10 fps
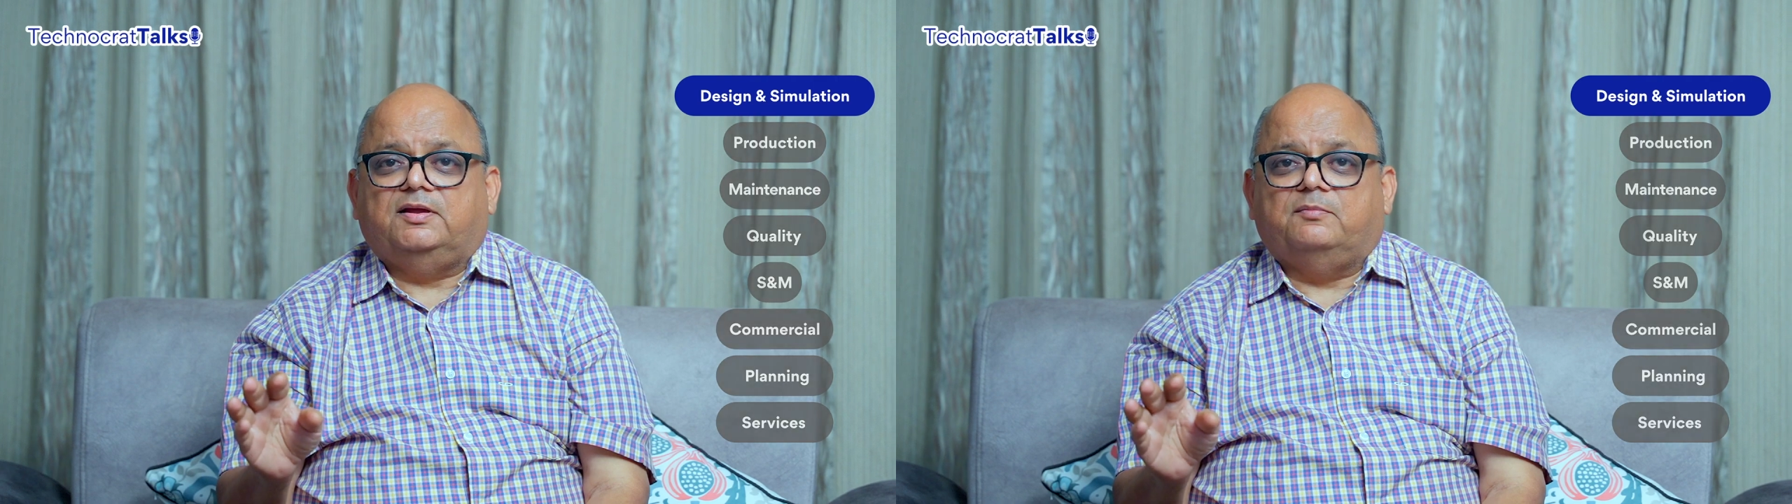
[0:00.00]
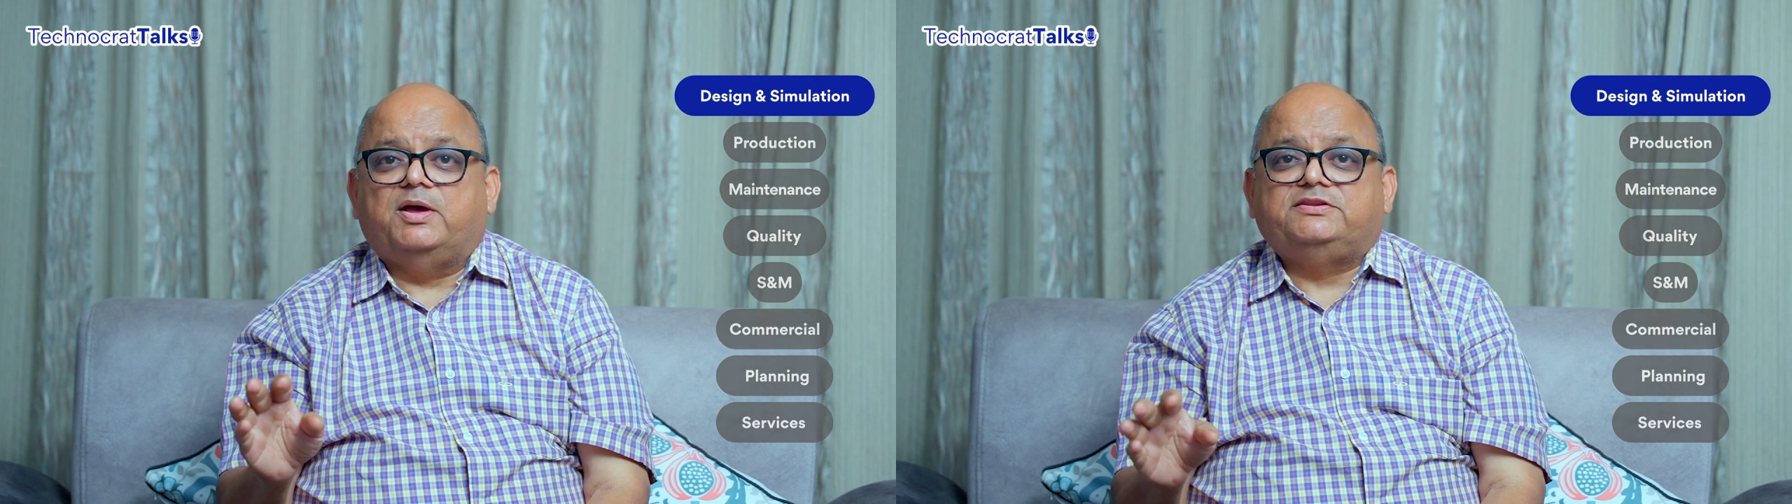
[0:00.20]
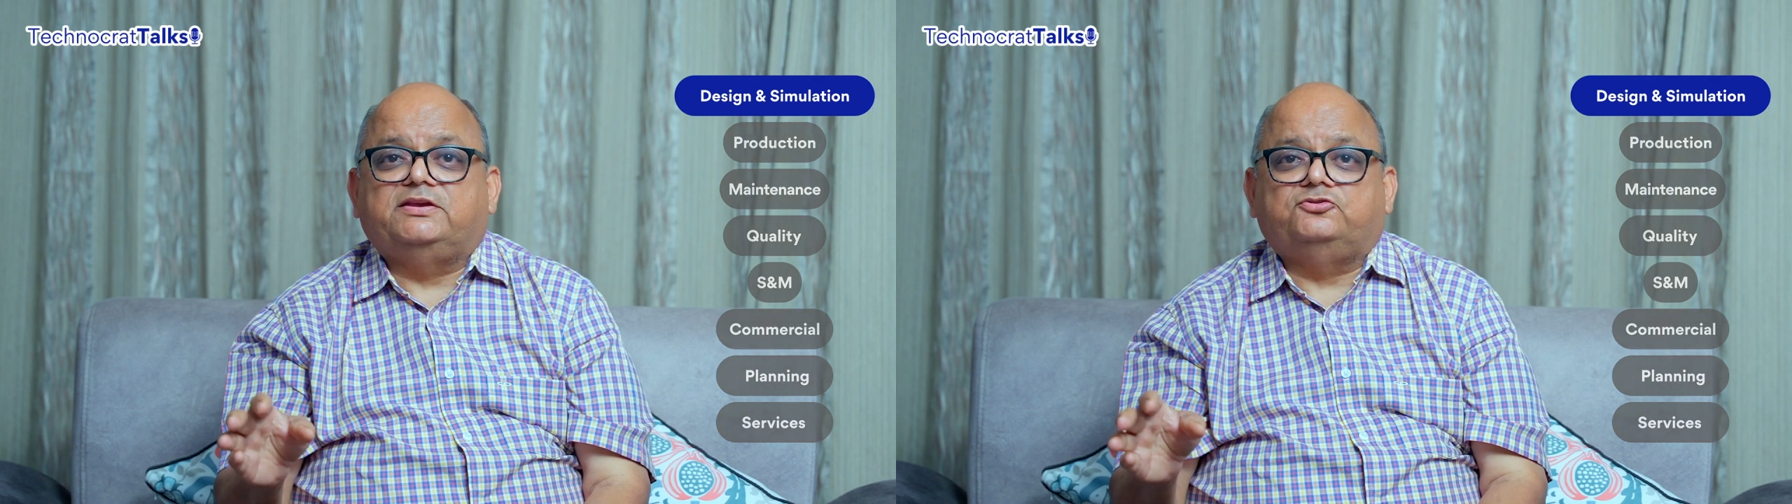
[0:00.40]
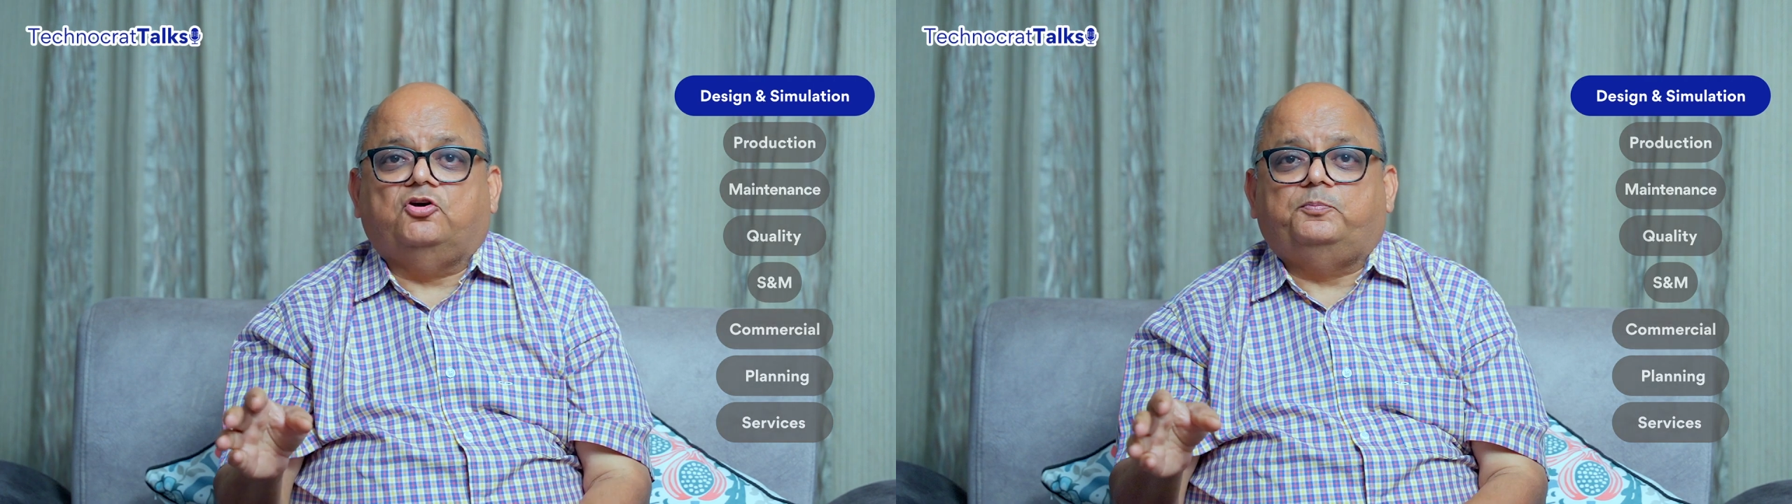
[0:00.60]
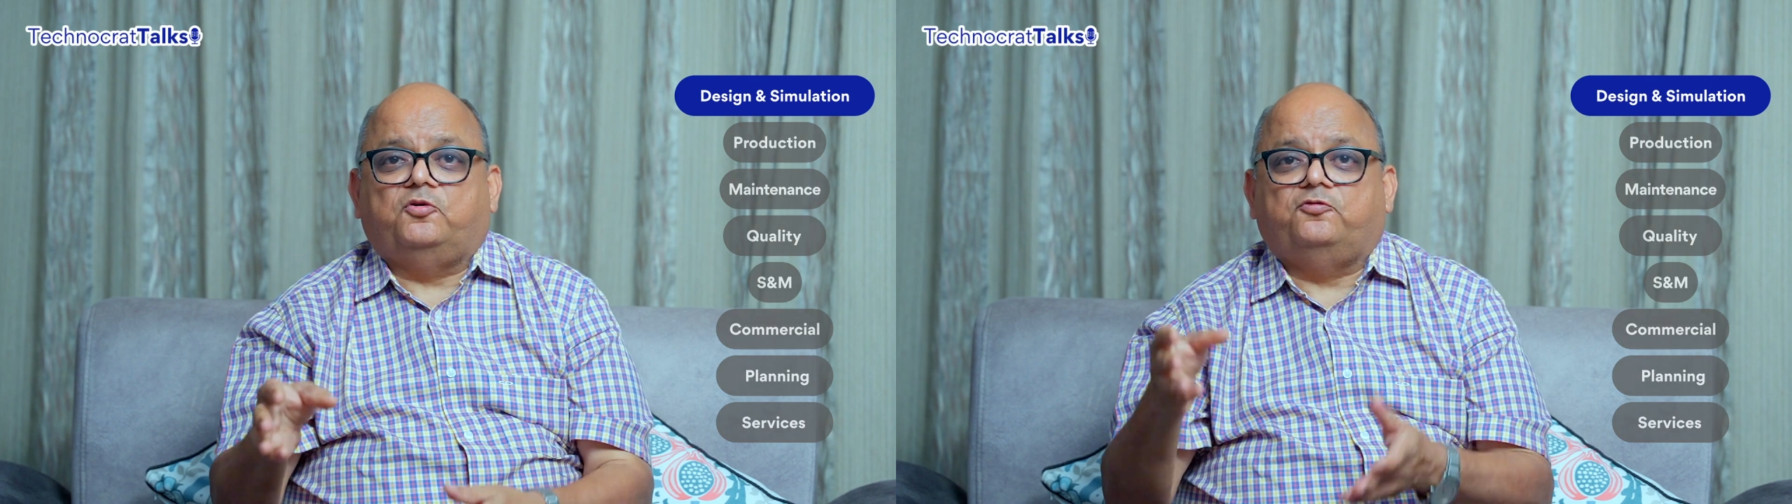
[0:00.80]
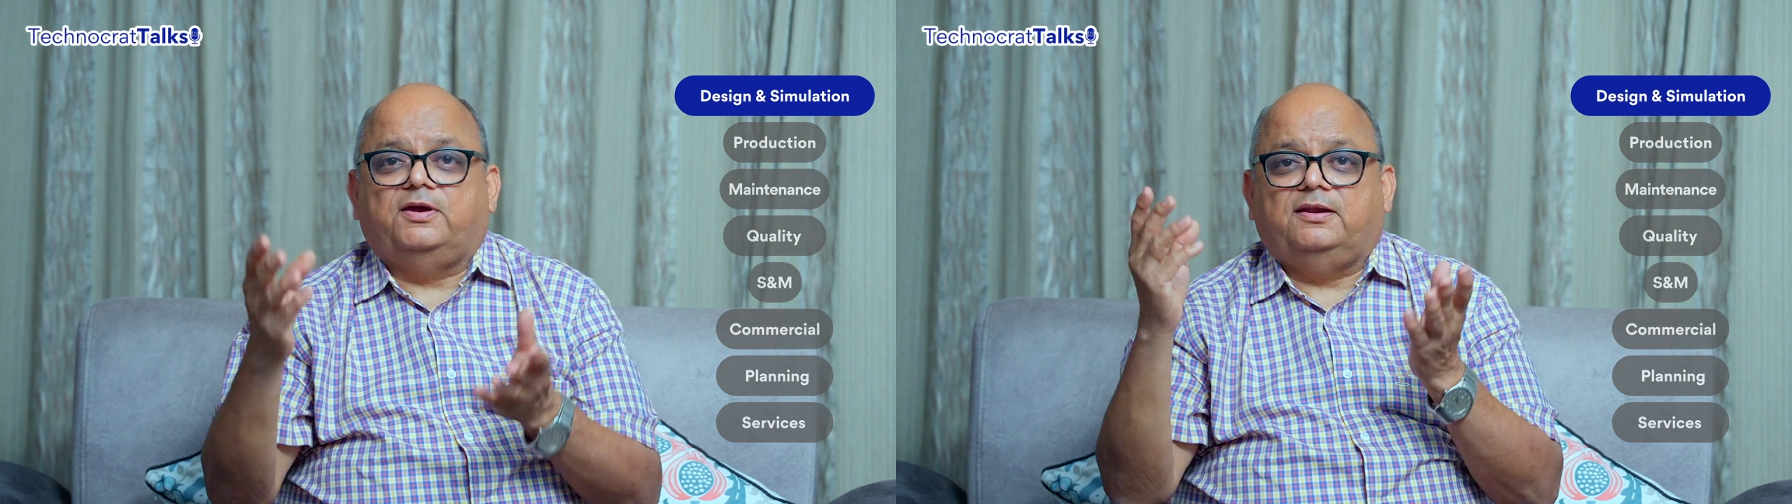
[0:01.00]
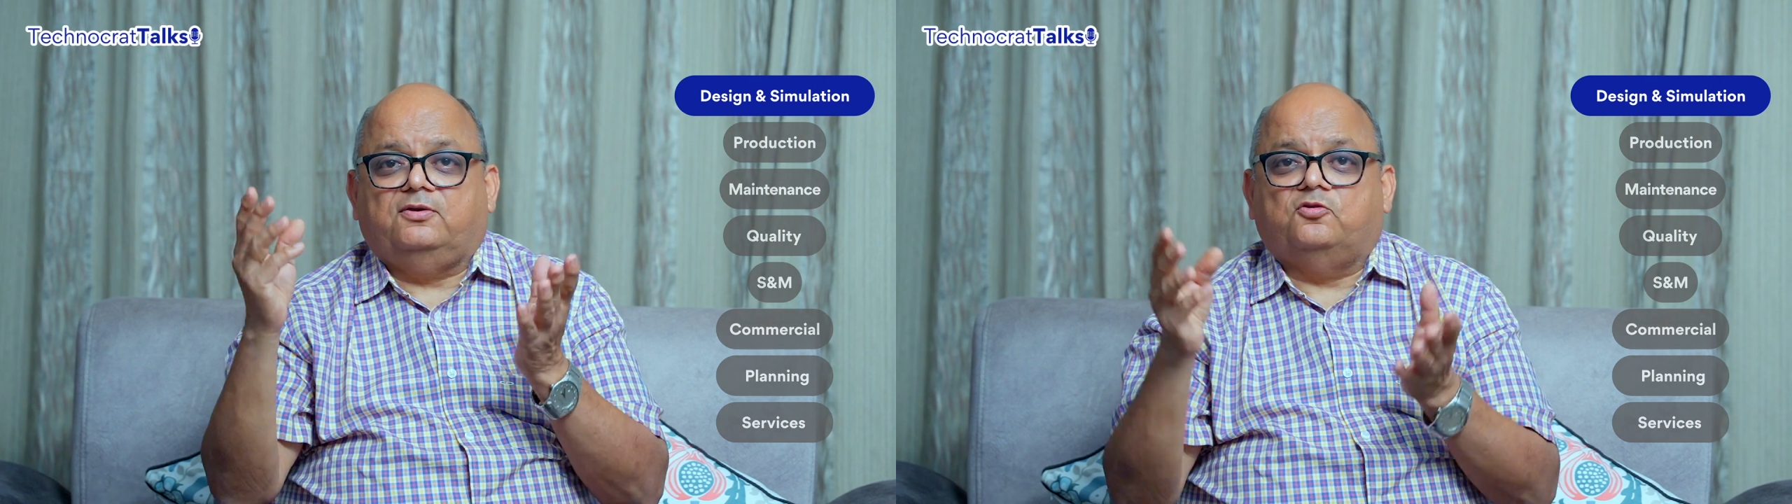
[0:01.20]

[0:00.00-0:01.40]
matching job profile